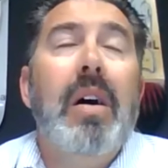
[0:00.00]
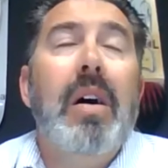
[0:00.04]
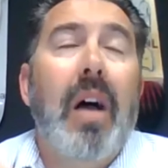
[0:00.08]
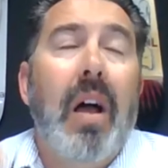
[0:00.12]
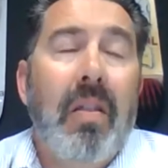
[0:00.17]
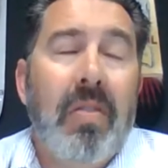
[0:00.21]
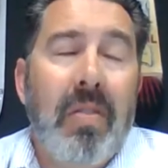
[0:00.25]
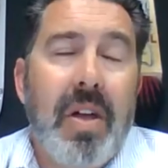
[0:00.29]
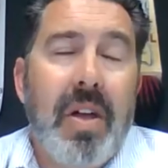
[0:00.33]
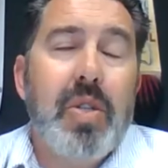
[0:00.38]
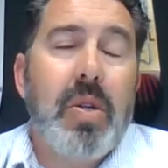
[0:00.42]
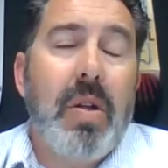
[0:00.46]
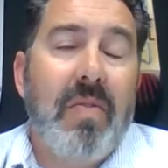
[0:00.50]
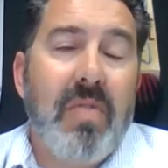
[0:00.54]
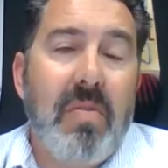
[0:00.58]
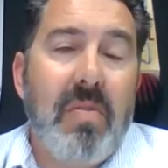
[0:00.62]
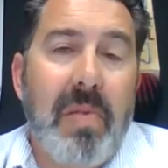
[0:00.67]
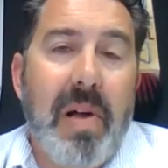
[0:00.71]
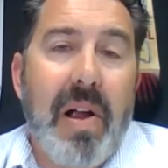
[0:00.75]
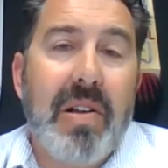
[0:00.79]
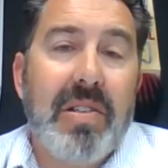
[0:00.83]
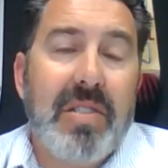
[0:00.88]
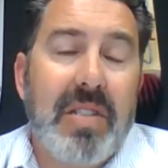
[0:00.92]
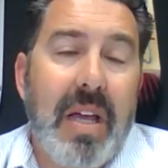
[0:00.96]
unless you have the
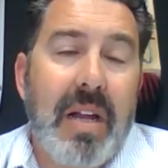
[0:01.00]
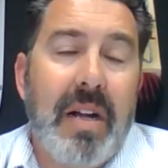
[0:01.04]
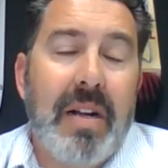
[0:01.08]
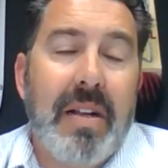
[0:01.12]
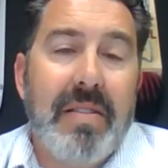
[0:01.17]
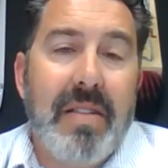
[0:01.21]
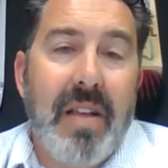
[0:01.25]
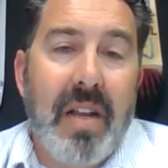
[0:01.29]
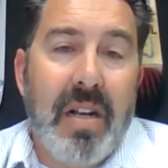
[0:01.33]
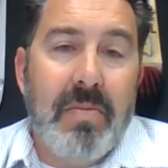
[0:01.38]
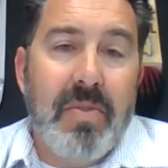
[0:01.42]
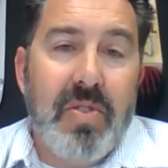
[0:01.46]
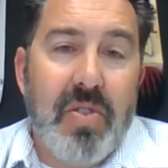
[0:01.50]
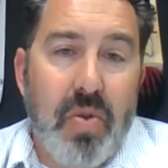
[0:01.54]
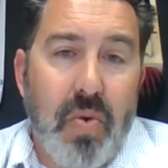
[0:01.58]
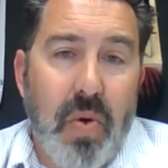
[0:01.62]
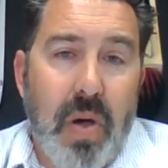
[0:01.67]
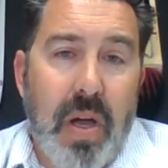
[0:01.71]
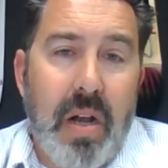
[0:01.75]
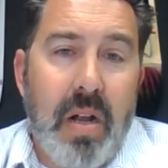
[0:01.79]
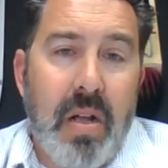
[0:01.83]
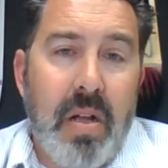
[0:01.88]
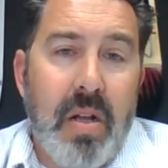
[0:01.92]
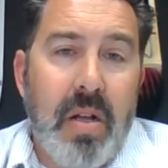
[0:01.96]
buyer sign an addendum to
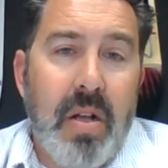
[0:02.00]
it.